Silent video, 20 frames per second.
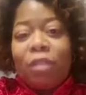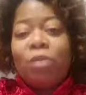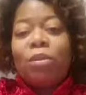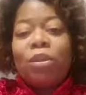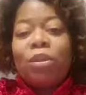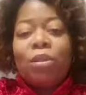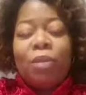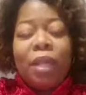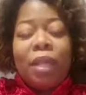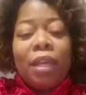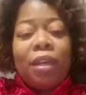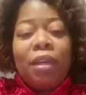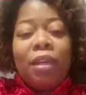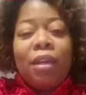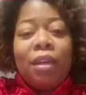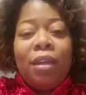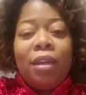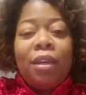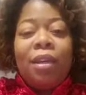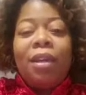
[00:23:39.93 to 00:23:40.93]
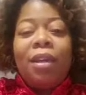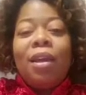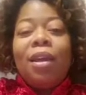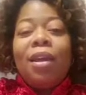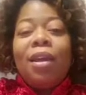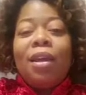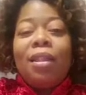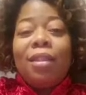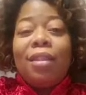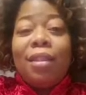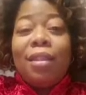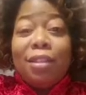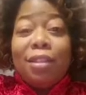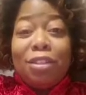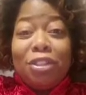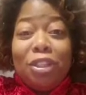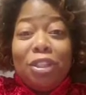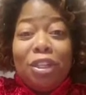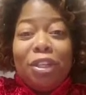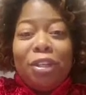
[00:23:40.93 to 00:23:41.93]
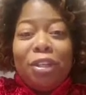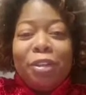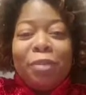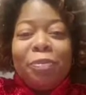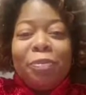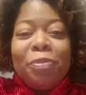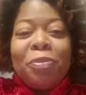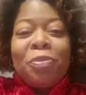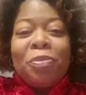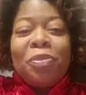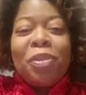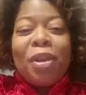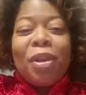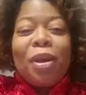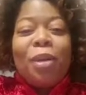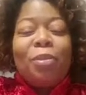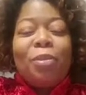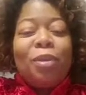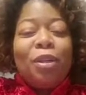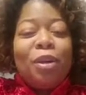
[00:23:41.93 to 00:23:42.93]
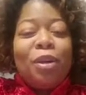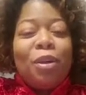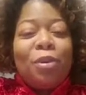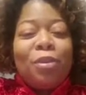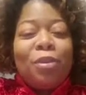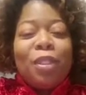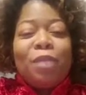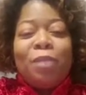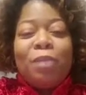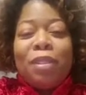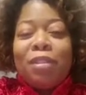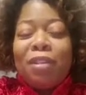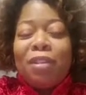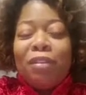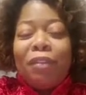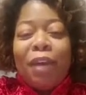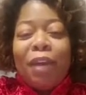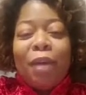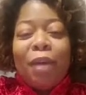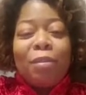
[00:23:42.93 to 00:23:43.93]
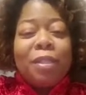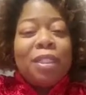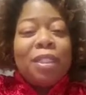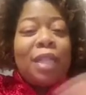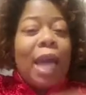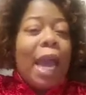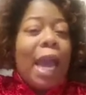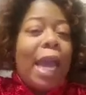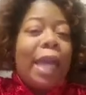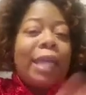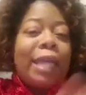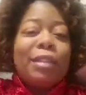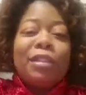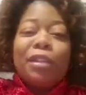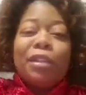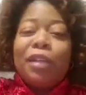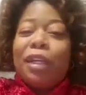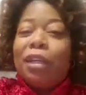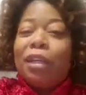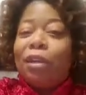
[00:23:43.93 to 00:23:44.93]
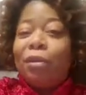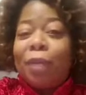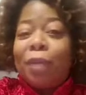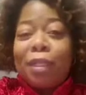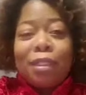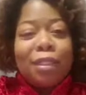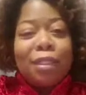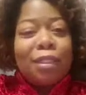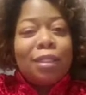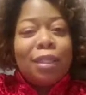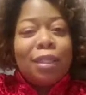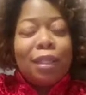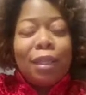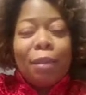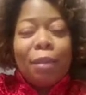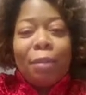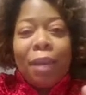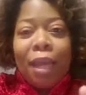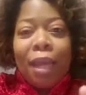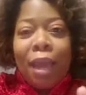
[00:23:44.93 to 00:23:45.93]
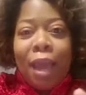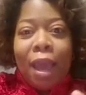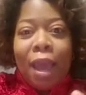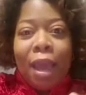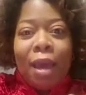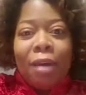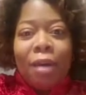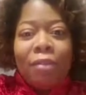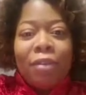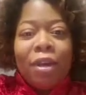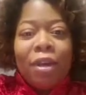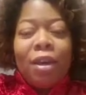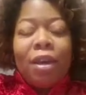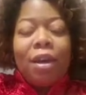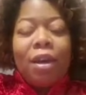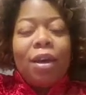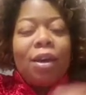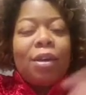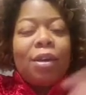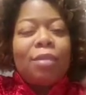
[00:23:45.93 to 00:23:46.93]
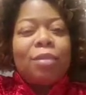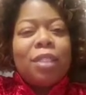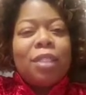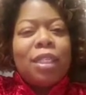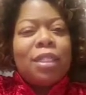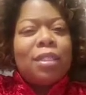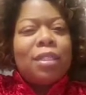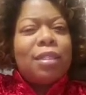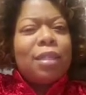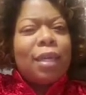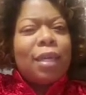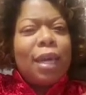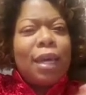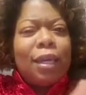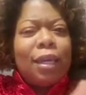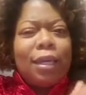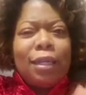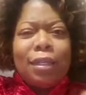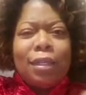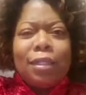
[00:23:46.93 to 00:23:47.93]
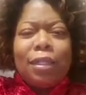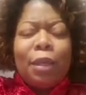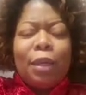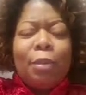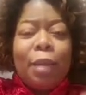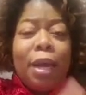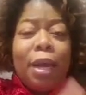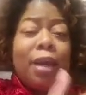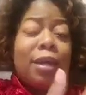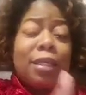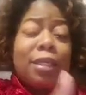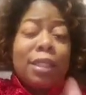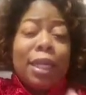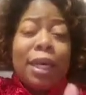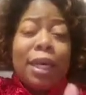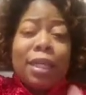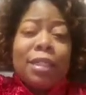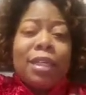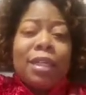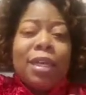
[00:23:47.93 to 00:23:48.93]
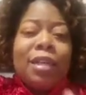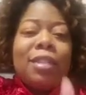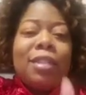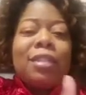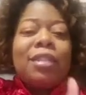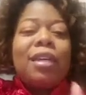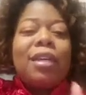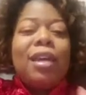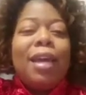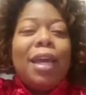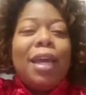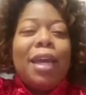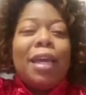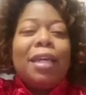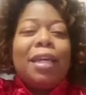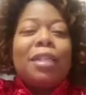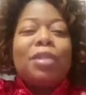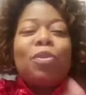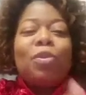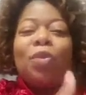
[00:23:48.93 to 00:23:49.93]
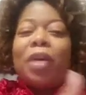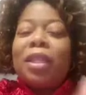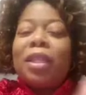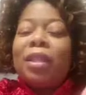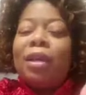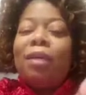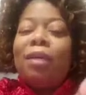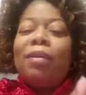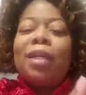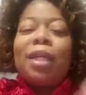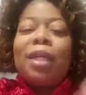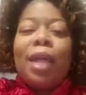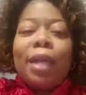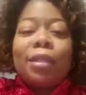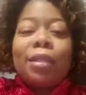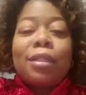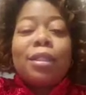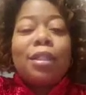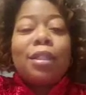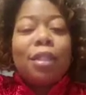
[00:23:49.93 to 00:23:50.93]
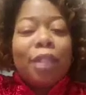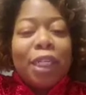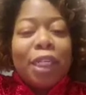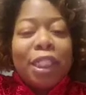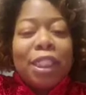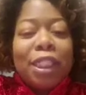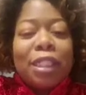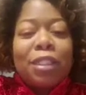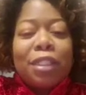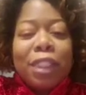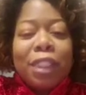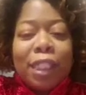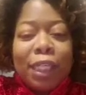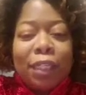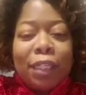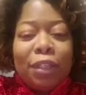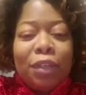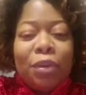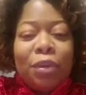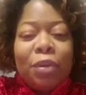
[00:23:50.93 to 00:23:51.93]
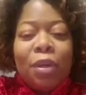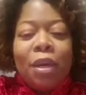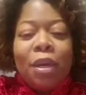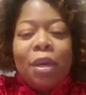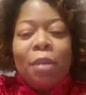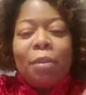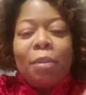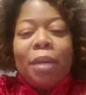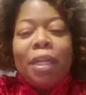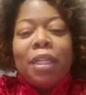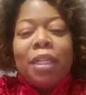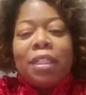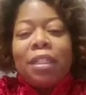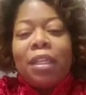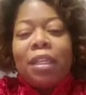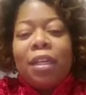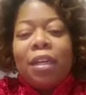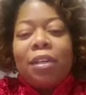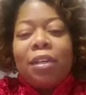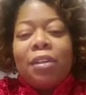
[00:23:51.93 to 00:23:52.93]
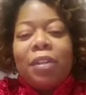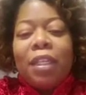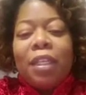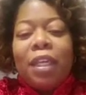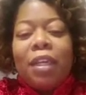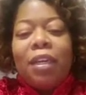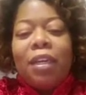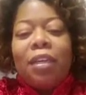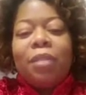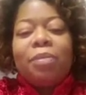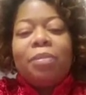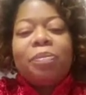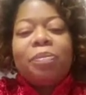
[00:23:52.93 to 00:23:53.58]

will do that again this year. We speak to the families. I answer any questions that they may have, just to kind of ease their mind. Because like I said, it's one thing when the doctors and the nurses are telling you, but it's another thing